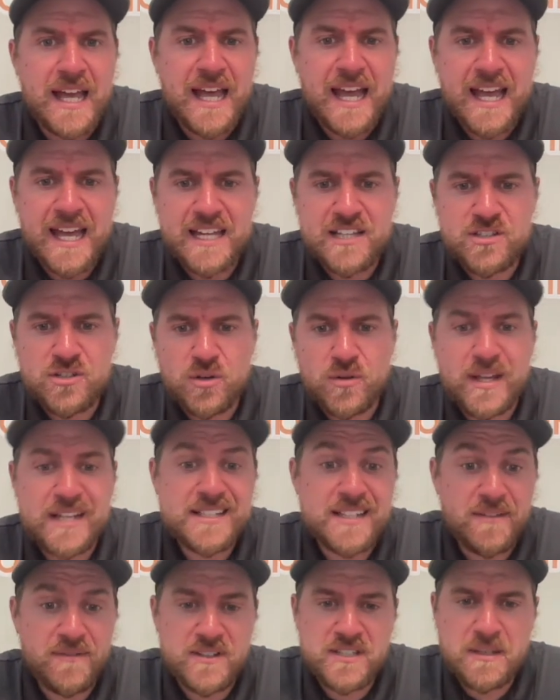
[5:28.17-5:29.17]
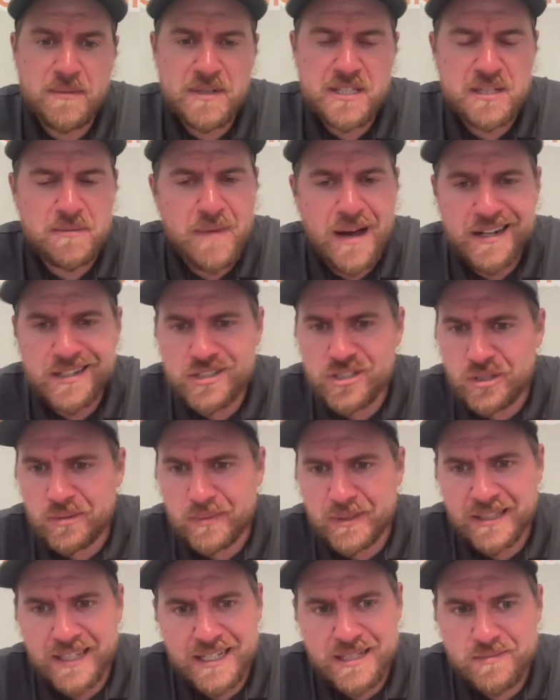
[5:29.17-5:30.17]
And so that's definitely something to monitor,
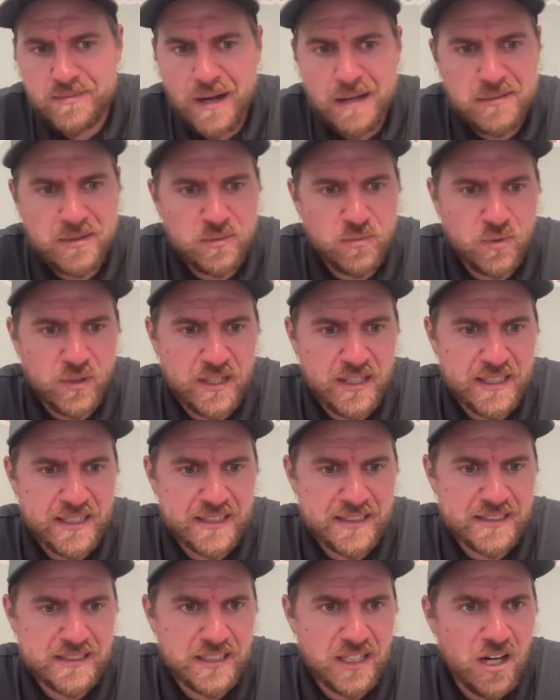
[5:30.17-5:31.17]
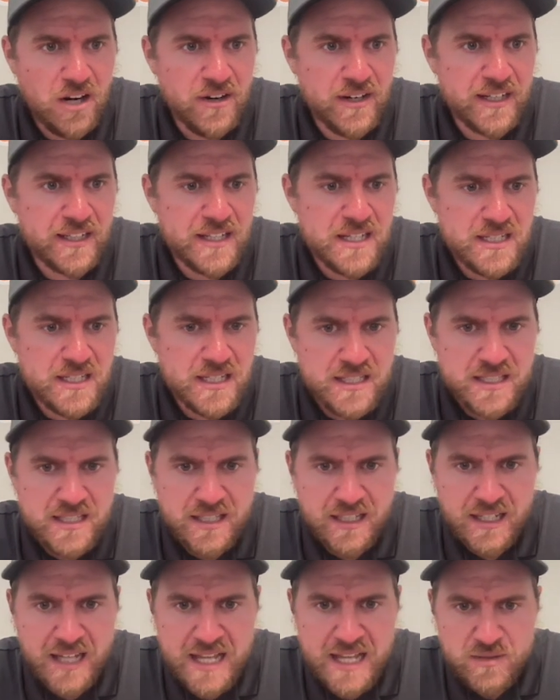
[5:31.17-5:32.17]
but that's probably what it is. All right, and let's get to
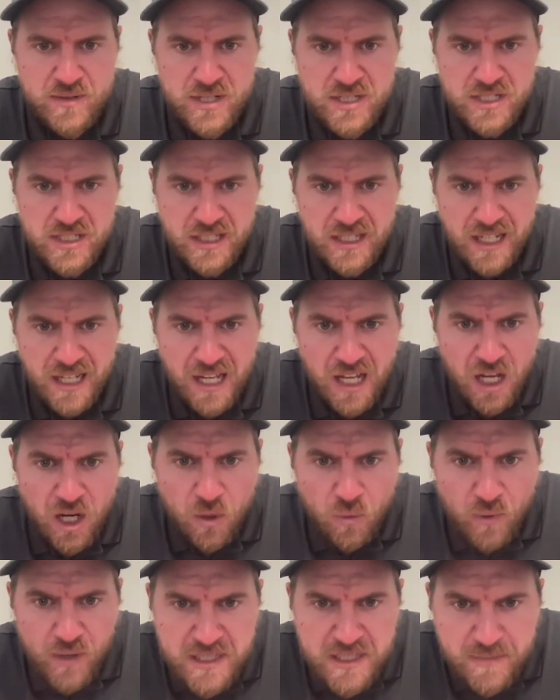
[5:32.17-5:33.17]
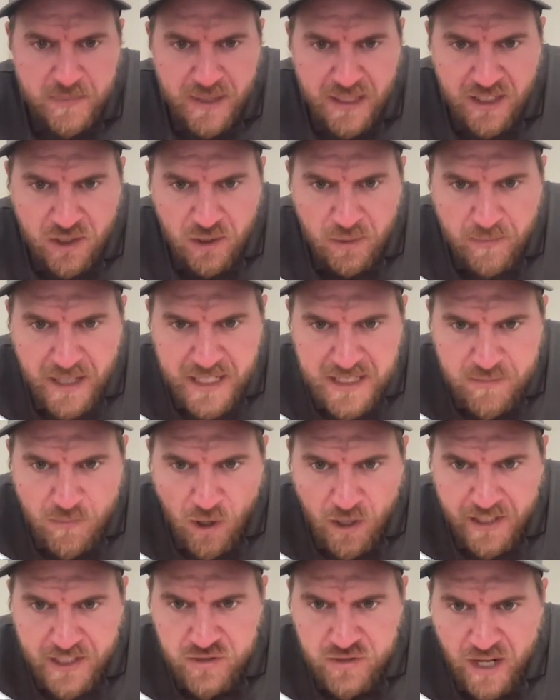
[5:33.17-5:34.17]
the last question. What has been your best
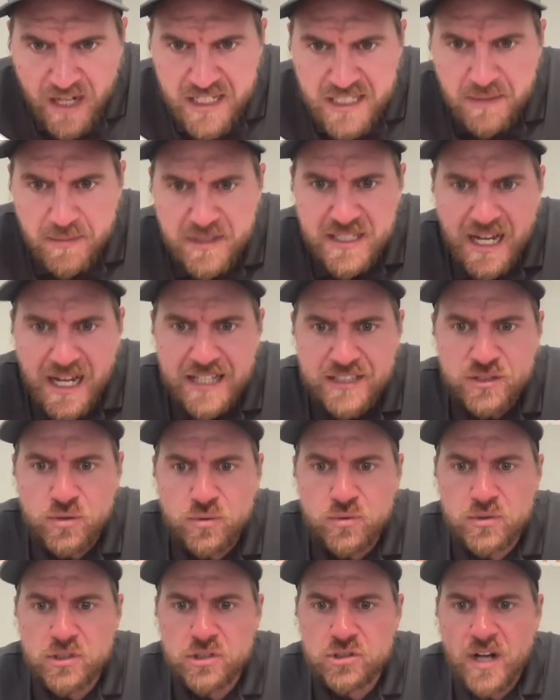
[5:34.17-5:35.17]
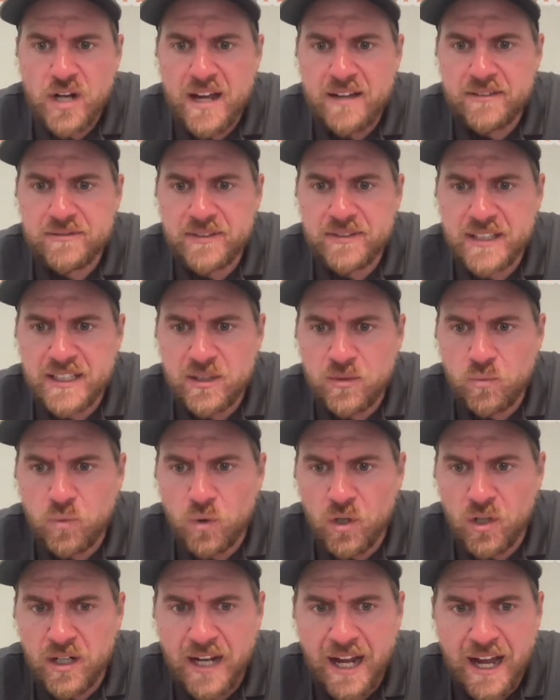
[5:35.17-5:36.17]
marketing strategy besides Google to drive and
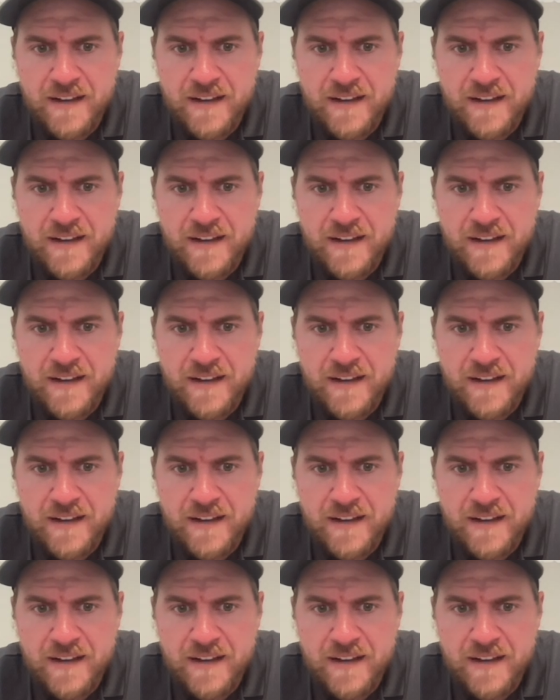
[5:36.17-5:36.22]
work?